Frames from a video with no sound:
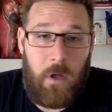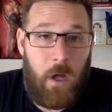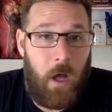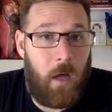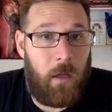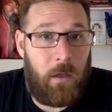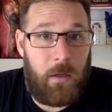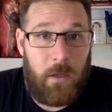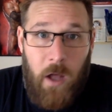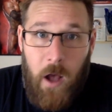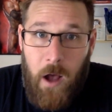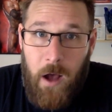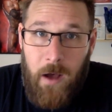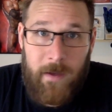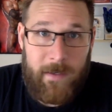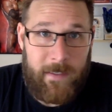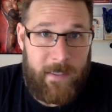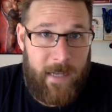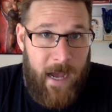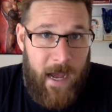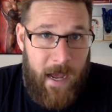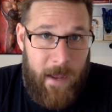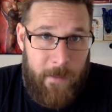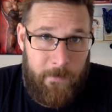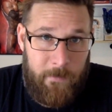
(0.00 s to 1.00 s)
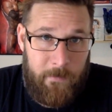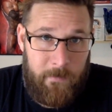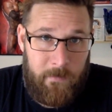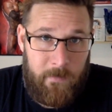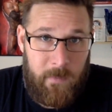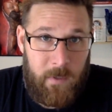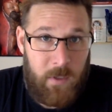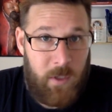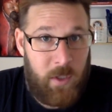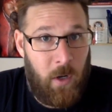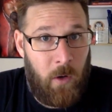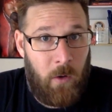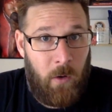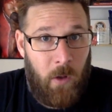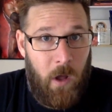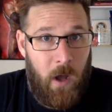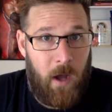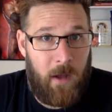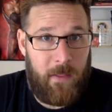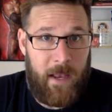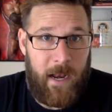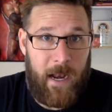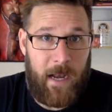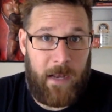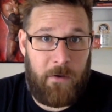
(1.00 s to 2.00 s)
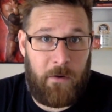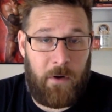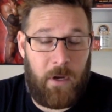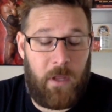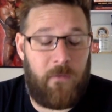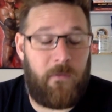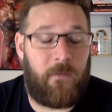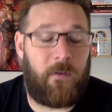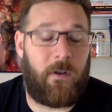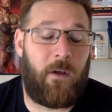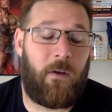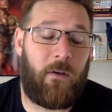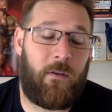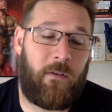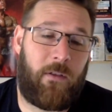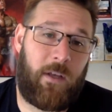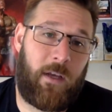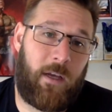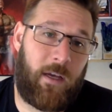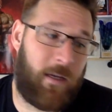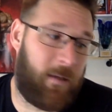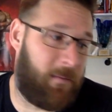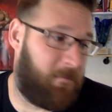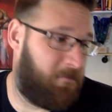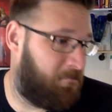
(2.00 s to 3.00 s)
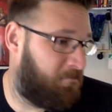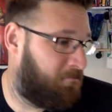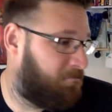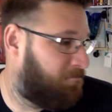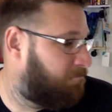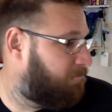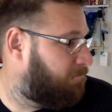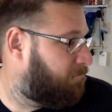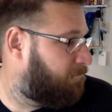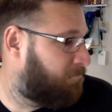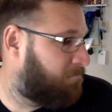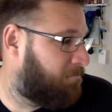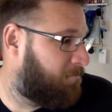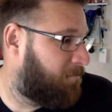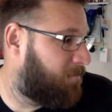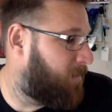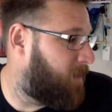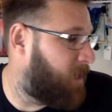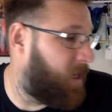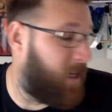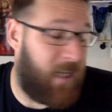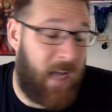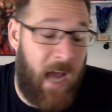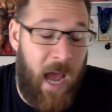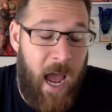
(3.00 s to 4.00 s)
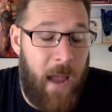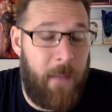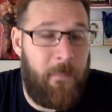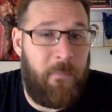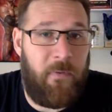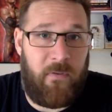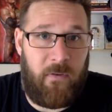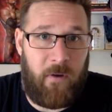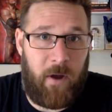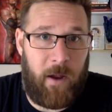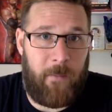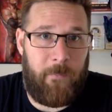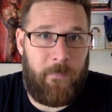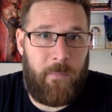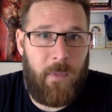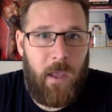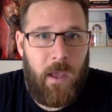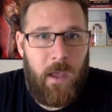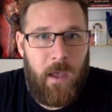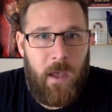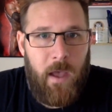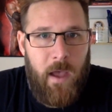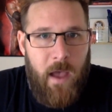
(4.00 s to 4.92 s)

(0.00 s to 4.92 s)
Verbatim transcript: a long time, so long that I don't even know the the time frame.